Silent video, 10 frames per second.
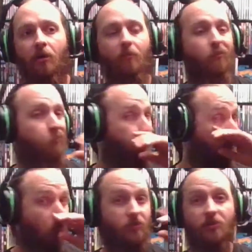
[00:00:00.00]

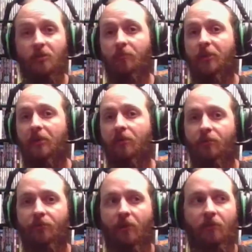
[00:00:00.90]
partially because
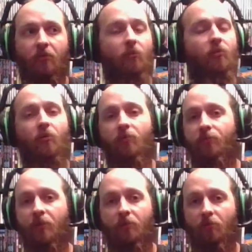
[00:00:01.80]
I don't know the
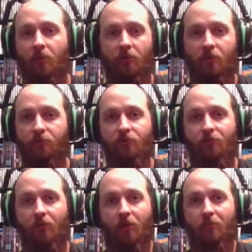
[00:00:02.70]
field regulations
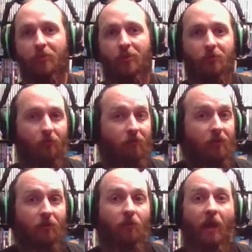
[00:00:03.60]
around me, because we really
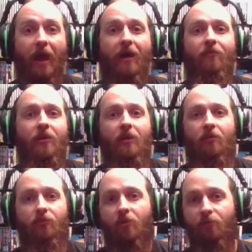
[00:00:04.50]
don't have any
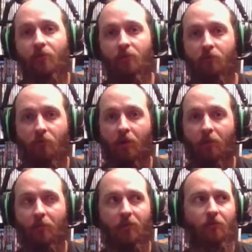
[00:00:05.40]
airsoft fields around me.
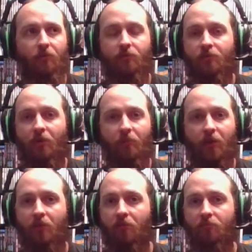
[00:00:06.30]
There's some that
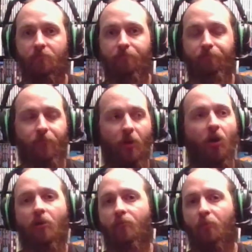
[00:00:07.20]
are, all
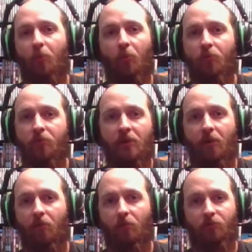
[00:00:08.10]
of them are
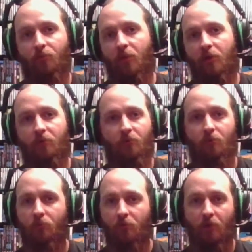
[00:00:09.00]
multi-hours away,
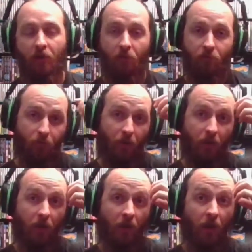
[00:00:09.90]
2-3 hours away.
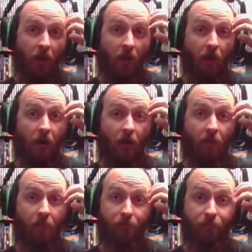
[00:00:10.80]

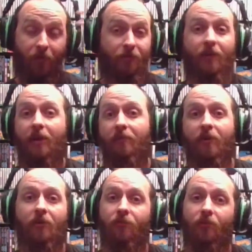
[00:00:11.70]
There's not even
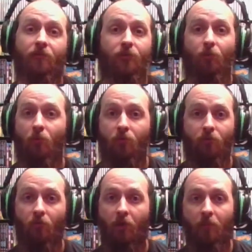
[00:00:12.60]
airsoft stores
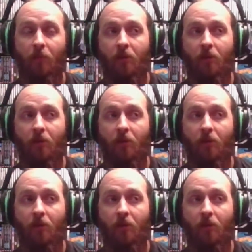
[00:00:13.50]
around me.